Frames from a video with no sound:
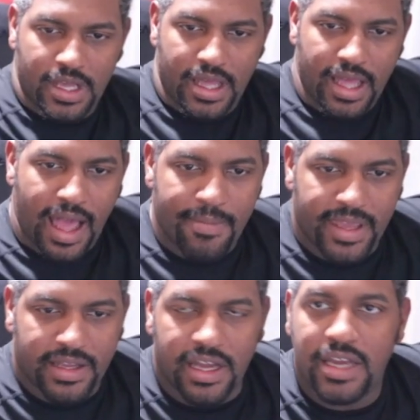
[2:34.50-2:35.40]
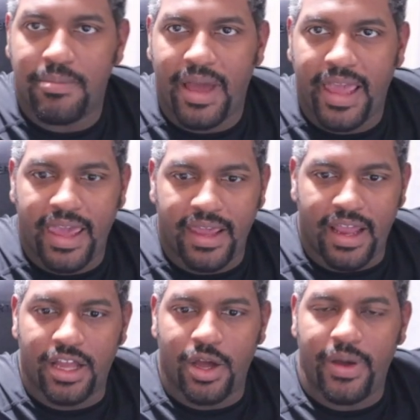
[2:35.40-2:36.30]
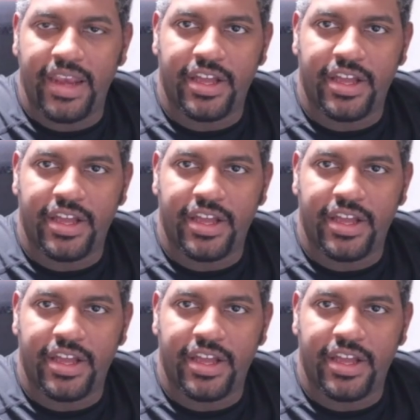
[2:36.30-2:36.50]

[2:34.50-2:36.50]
I mean, gun to my head, I go Eddy